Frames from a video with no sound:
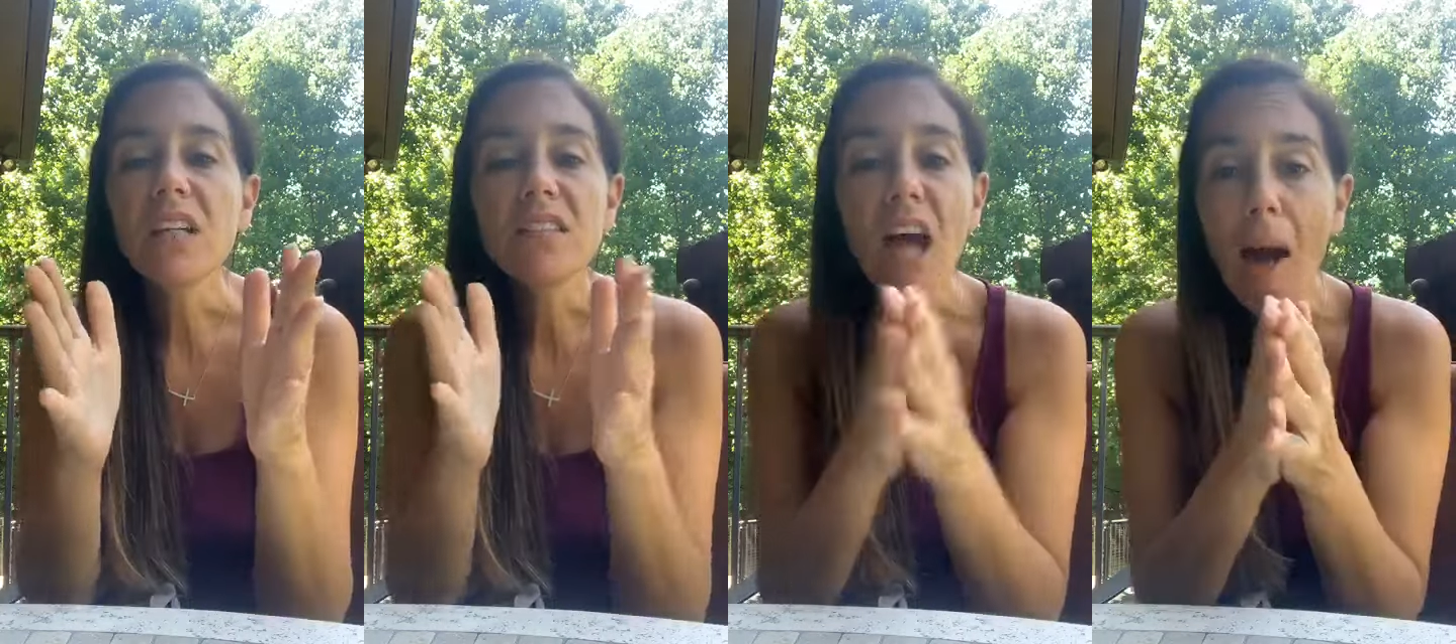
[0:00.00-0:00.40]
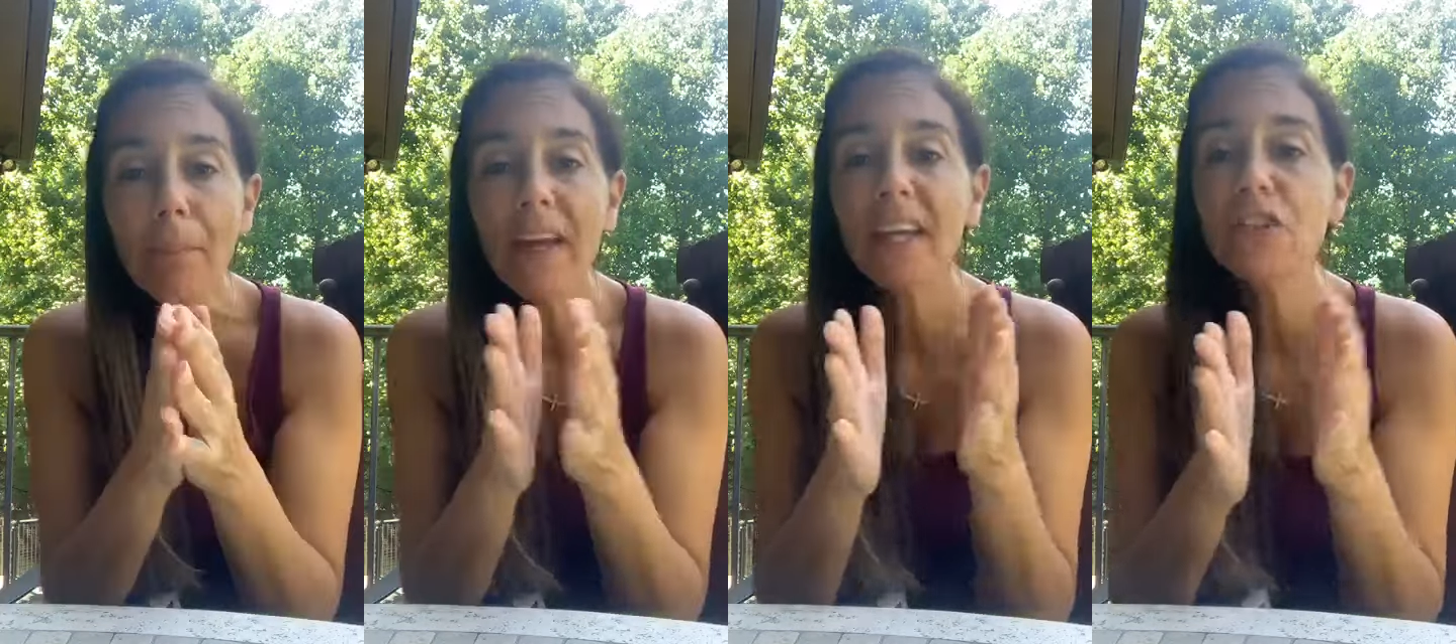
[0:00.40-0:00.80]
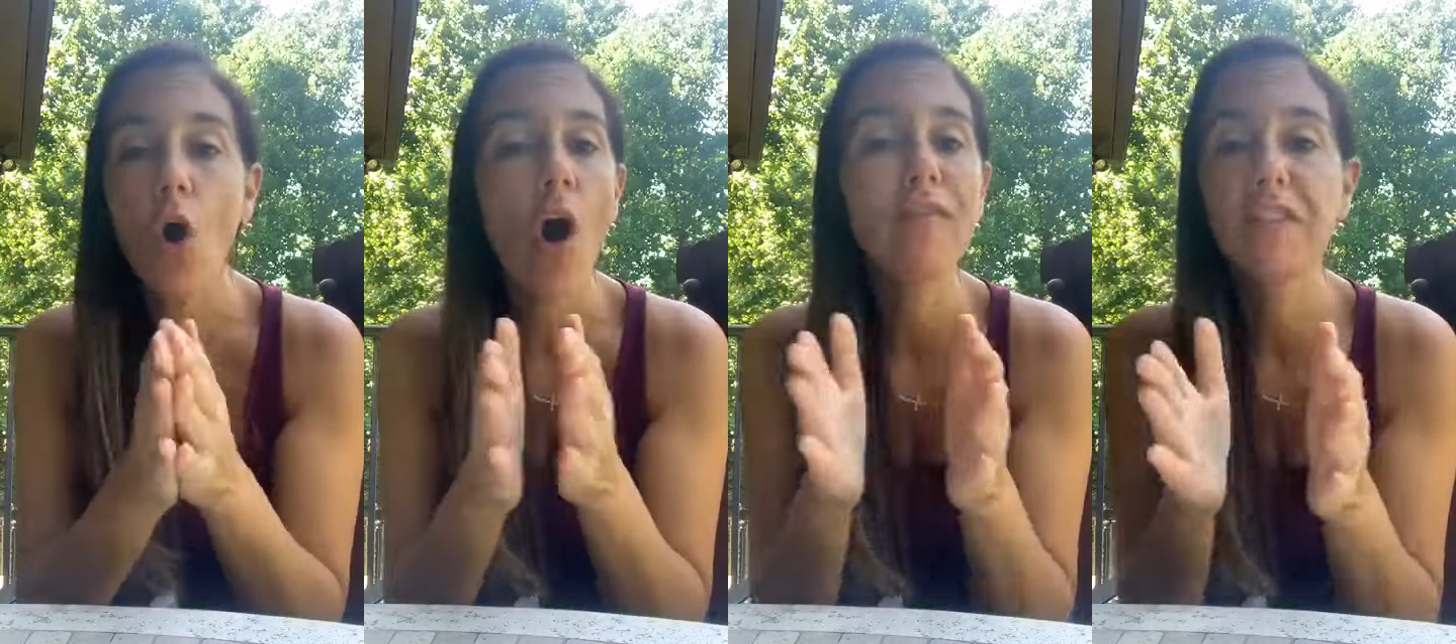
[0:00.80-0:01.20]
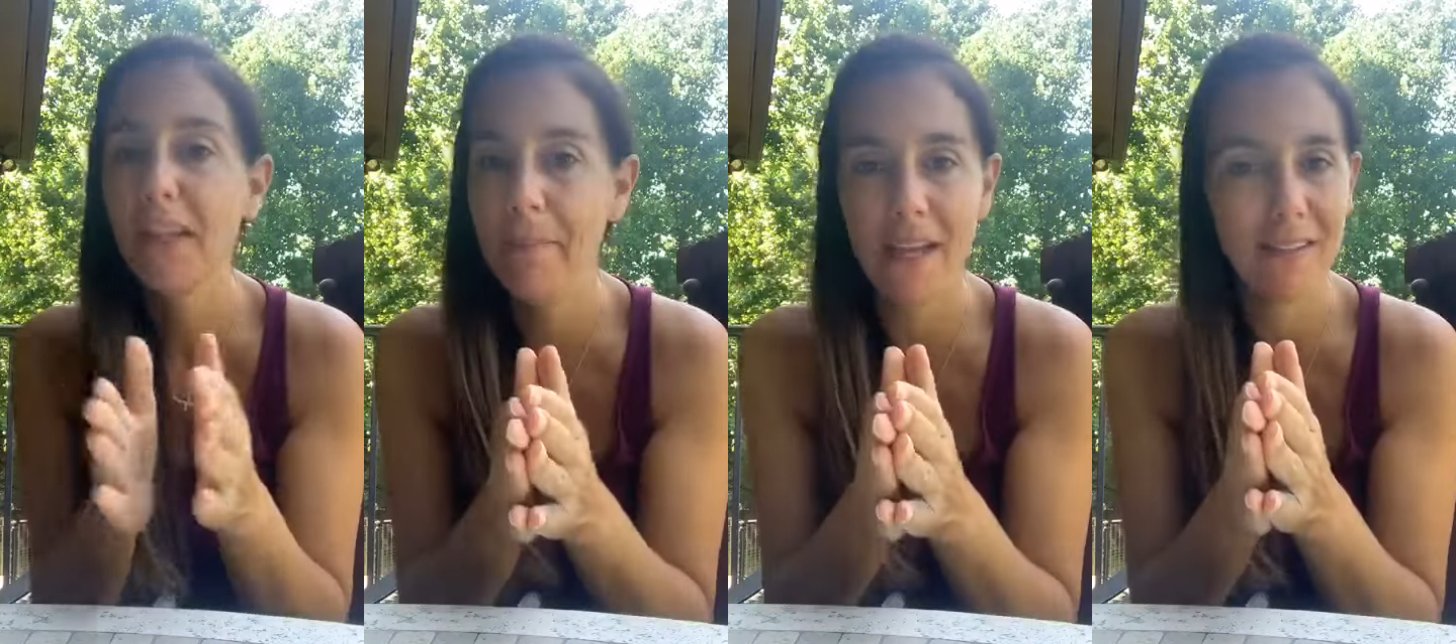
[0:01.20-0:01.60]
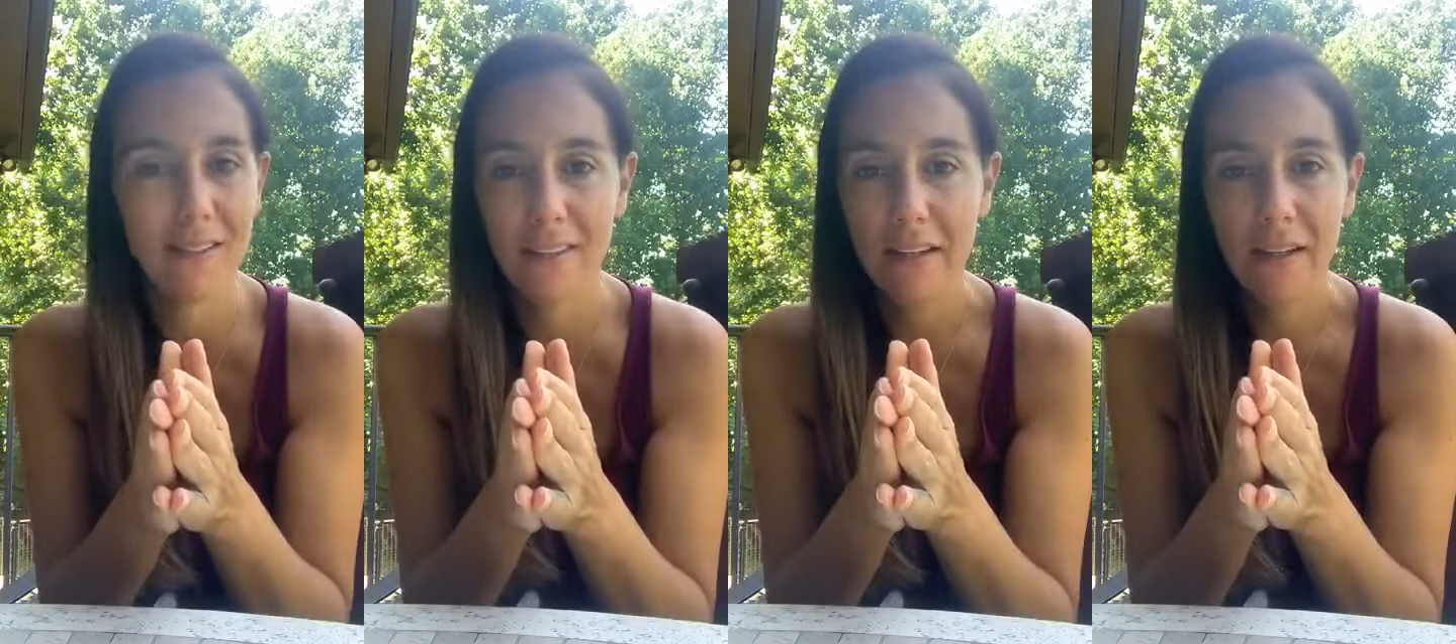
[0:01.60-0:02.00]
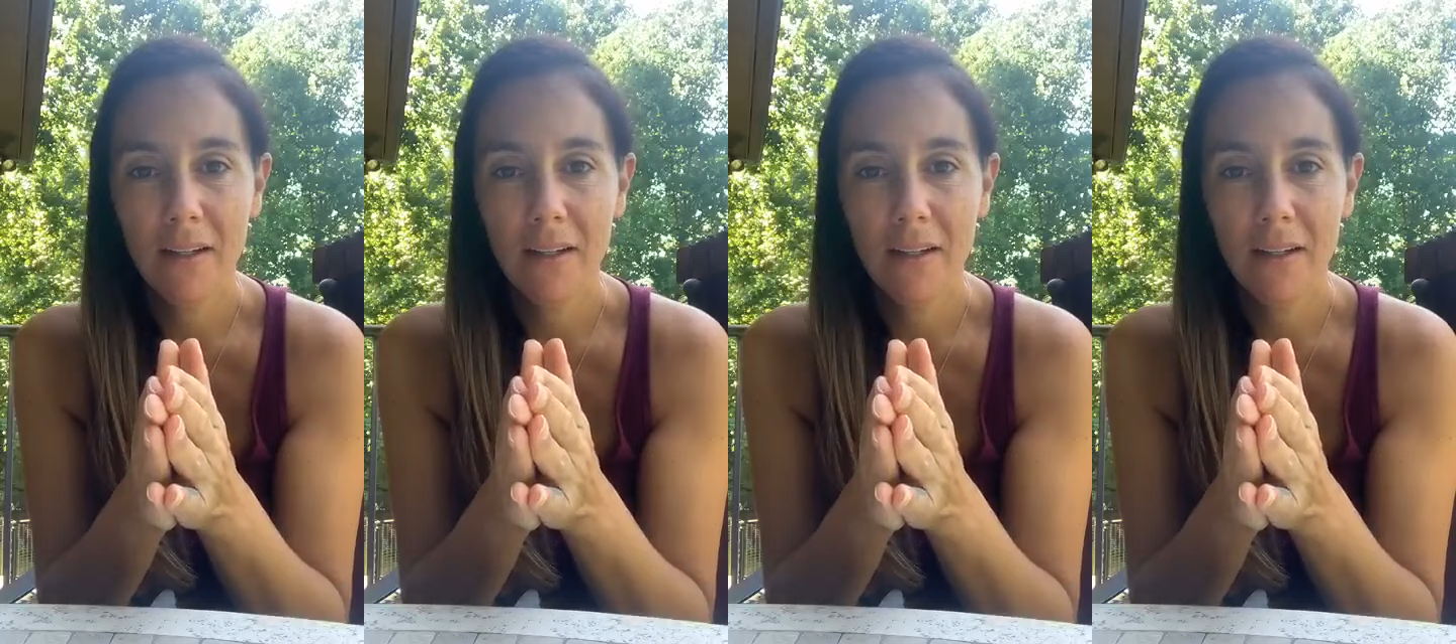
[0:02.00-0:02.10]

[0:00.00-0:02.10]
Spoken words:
topic is off limits.